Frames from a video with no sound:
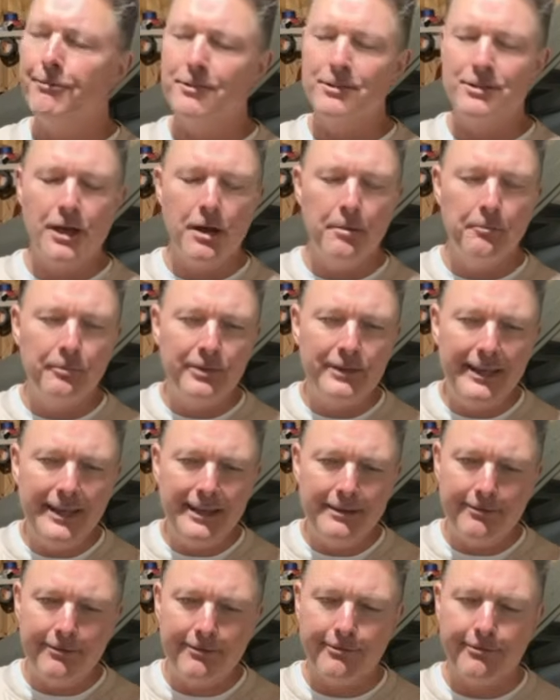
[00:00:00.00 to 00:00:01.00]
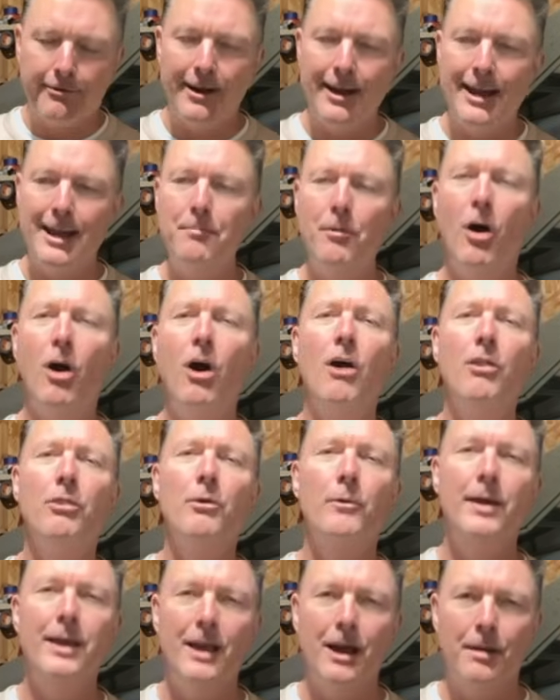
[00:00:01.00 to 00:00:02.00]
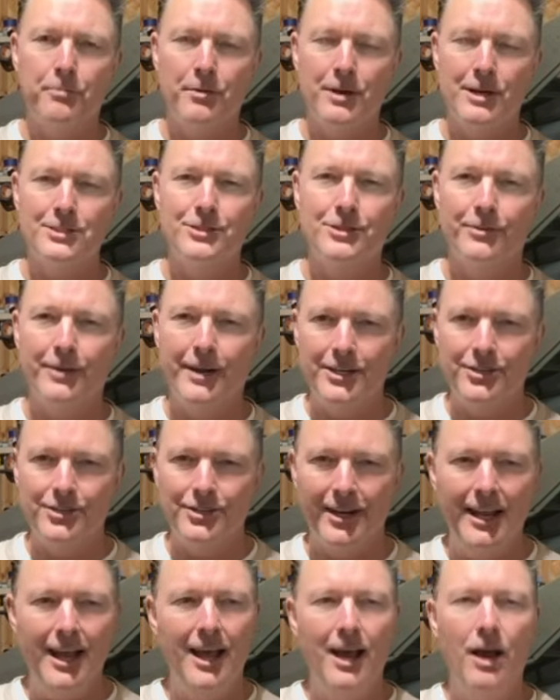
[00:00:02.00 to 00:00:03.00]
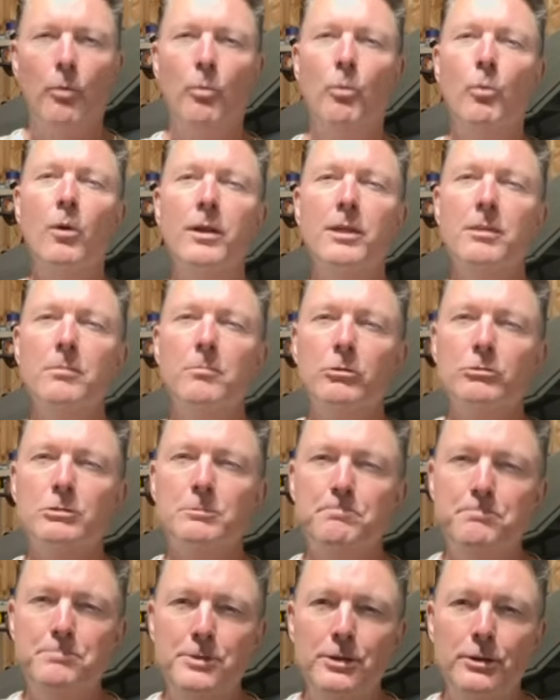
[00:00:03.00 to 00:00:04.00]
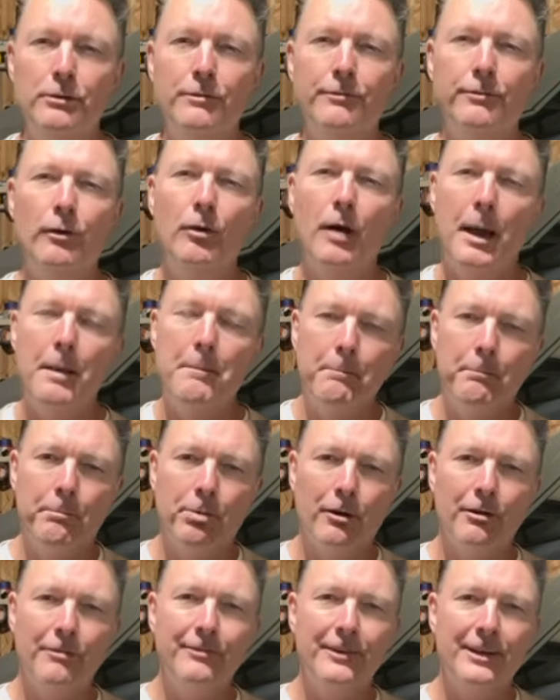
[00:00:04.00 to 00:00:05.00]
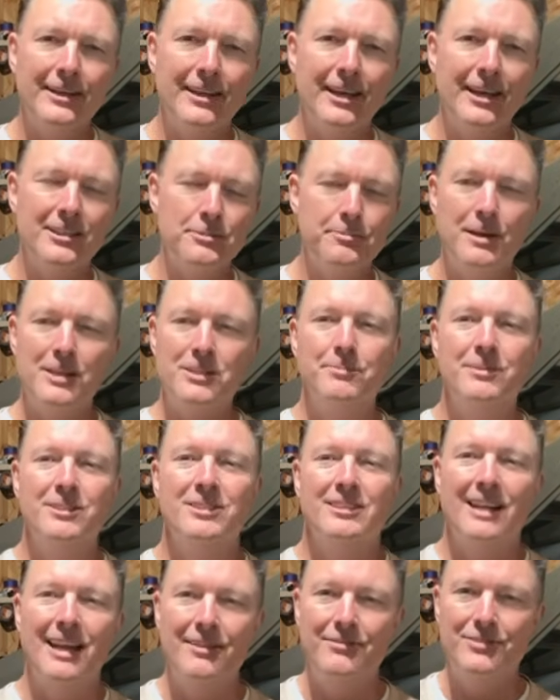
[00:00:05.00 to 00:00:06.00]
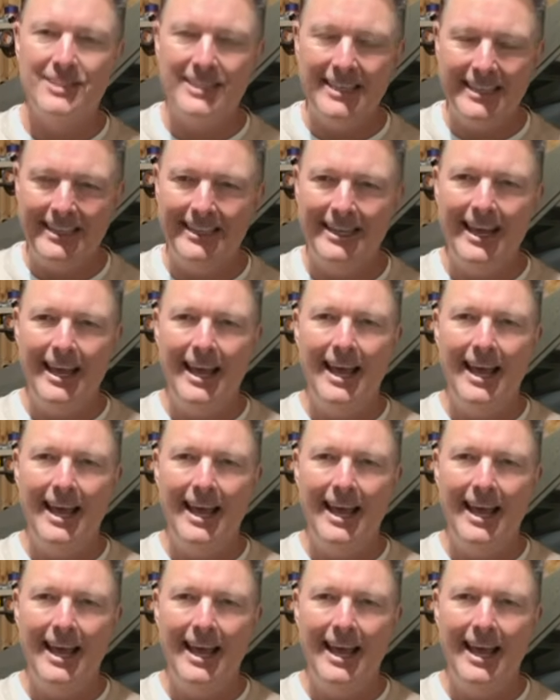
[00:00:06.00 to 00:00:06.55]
complete frame all the way up restoration, one of the most beautiful and perfect specimens that I've seen